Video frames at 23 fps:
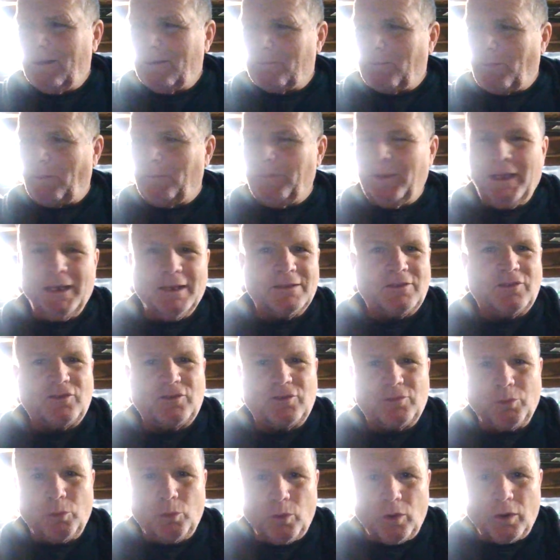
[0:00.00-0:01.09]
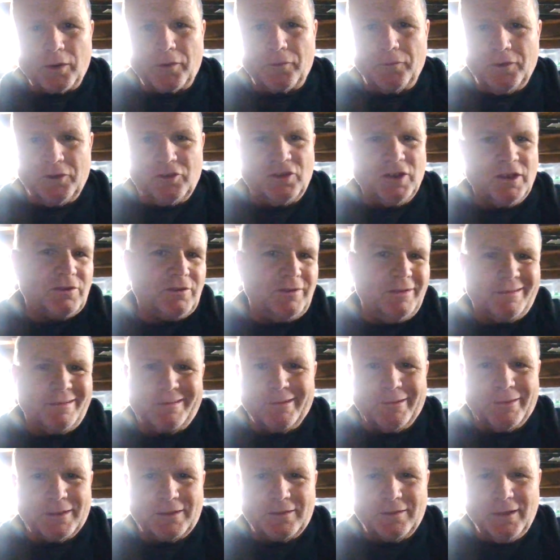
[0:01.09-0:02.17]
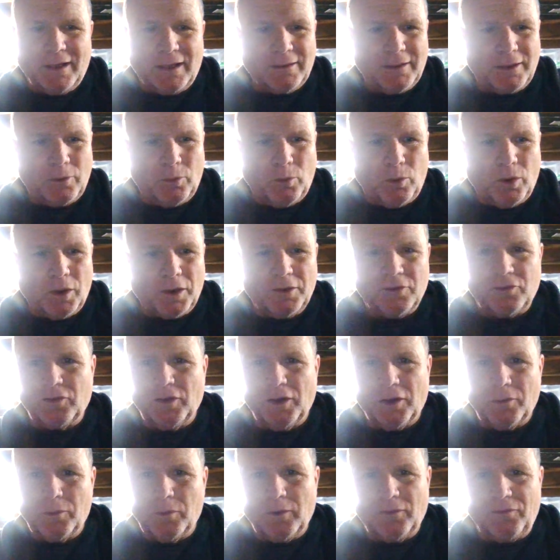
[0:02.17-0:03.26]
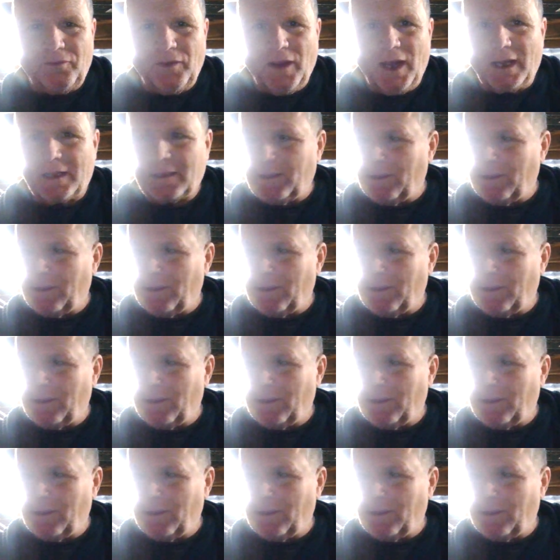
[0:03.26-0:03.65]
I mean it's water resistant, so it's not like water is going to affect